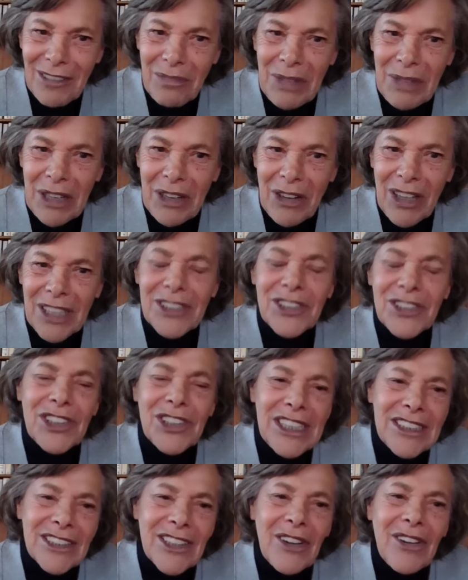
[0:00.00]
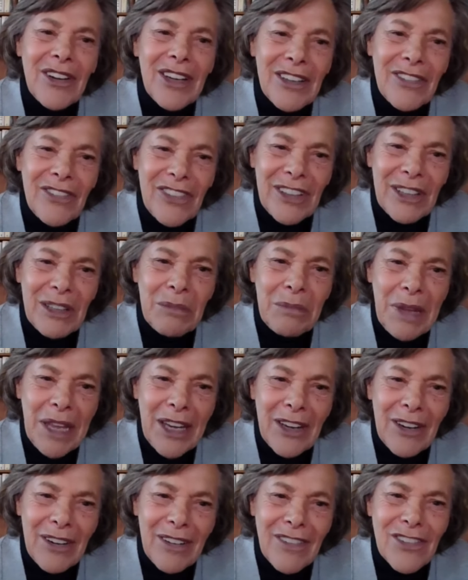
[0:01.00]
because she's going to feel
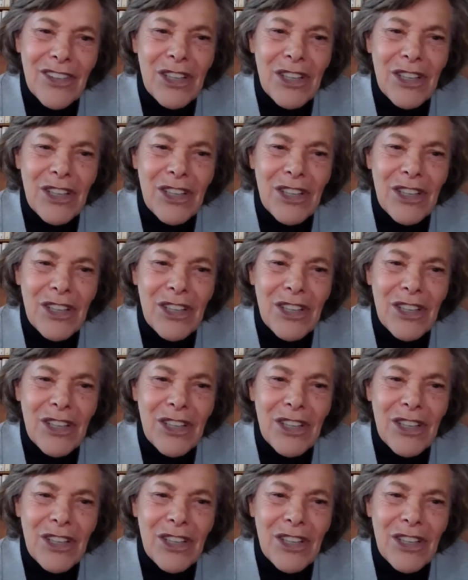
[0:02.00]
better